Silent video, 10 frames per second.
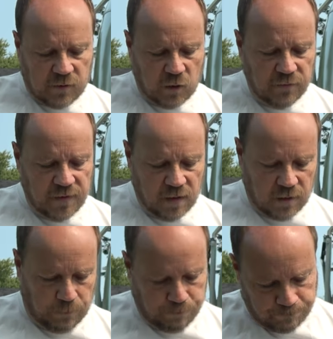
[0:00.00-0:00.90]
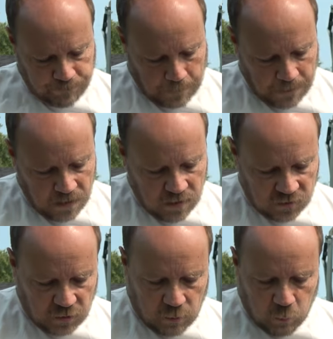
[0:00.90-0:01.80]
tow vehicle.
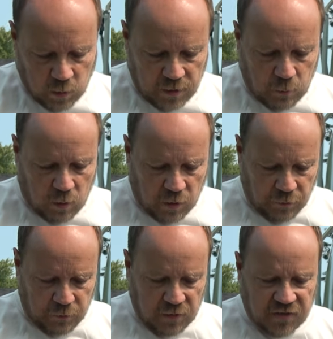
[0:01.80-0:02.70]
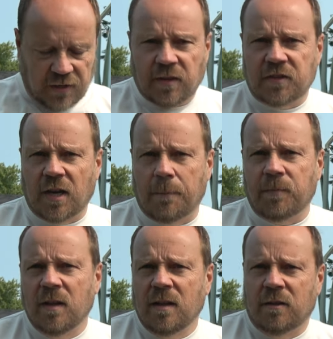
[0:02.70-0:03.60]
So we're going to go through and set this up.
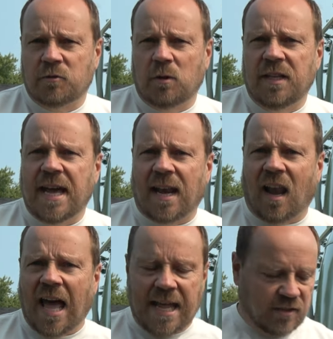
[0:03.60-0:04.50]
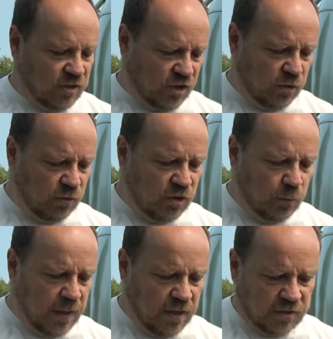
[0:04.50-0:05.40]
There's really not a lot to
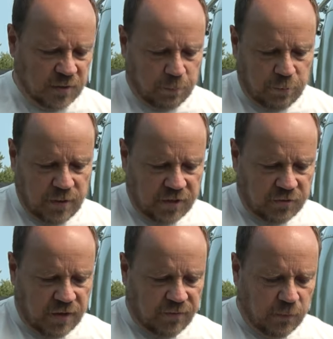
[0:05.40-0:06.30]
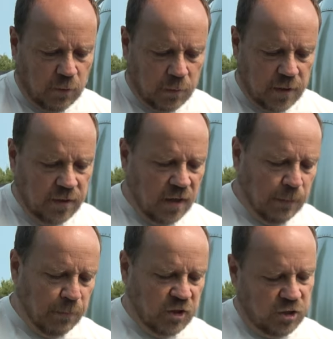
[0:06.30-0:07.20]
doing this. It's pretty straightforward,
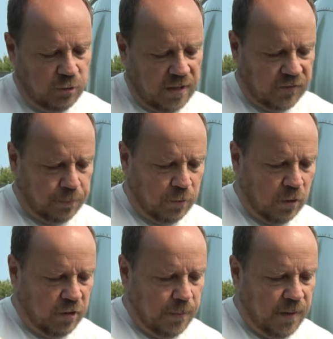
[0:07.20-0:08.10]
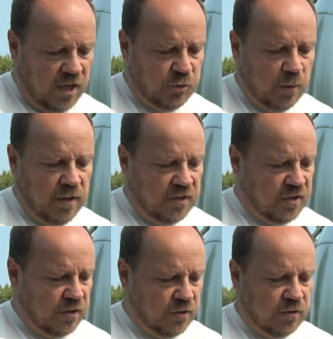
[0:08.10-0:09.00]
but you do have to program each one of these
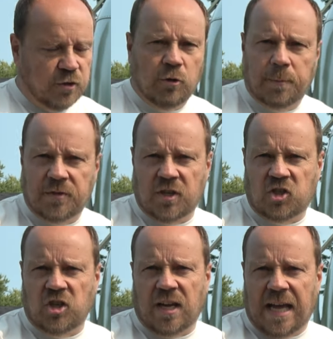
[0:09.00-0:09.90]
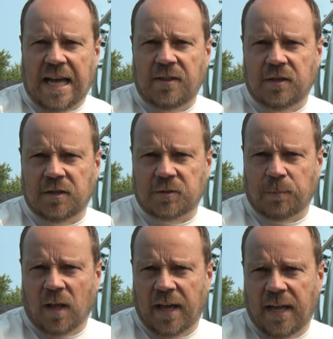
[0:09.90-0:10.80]
sensors to a position on the
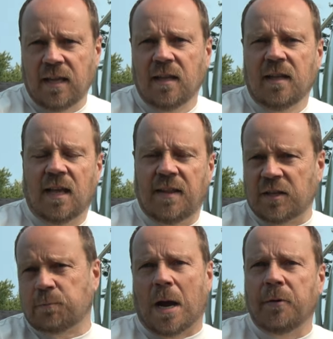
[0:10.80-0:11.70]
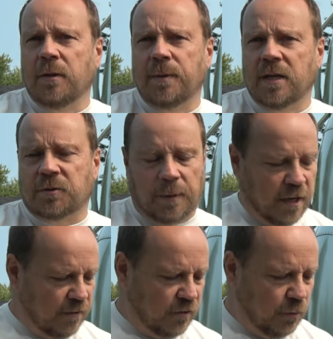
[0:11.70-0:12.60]
display, and that's probably the biggest
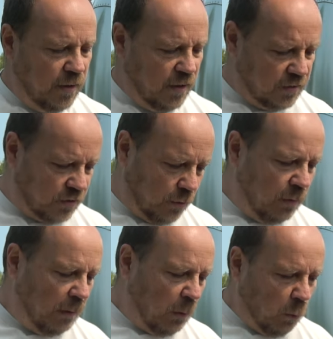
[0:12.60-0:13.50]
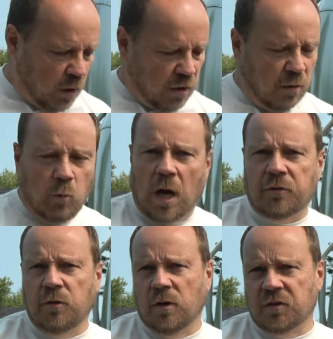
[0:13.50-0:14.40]
part of doing this. So we're going to walk
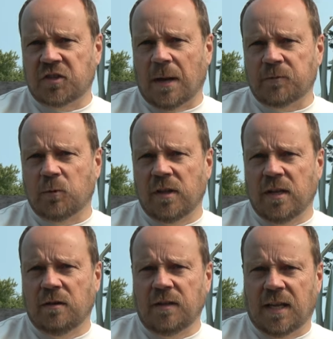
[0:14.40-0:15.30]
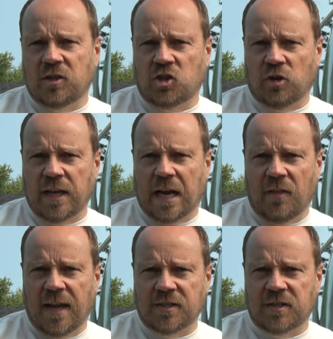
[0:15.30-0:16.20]
through those steps with you and show you how
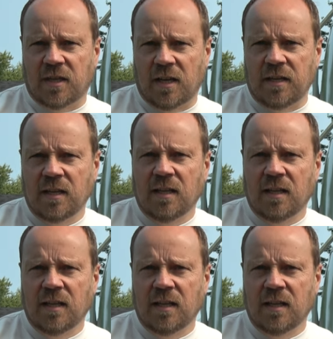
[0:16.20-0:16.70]
that's done,